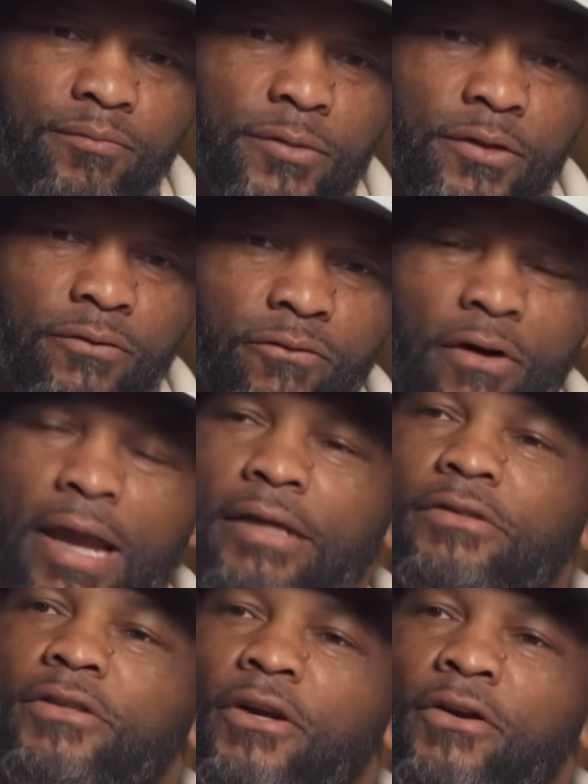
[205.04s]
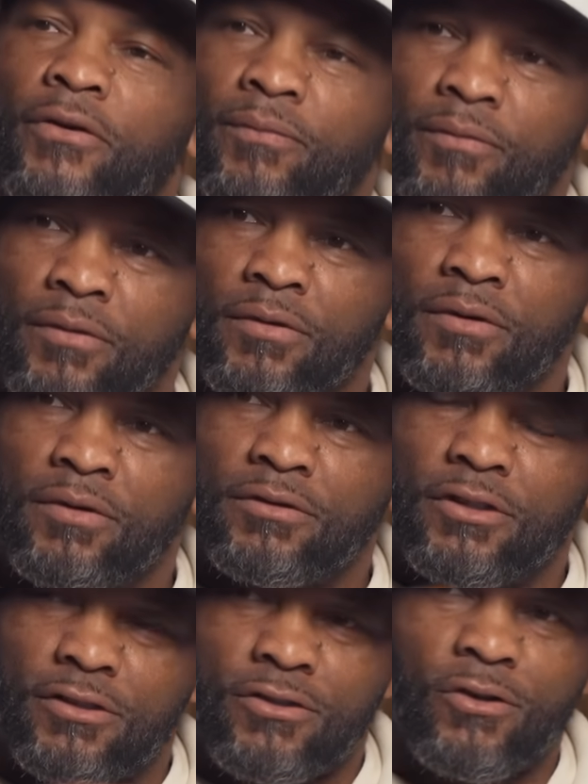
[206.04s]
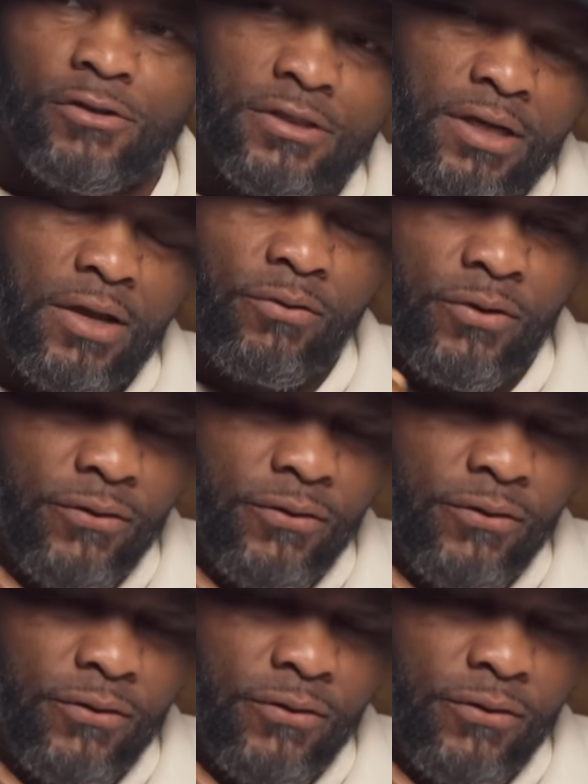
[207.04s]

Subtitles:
the right term to associate with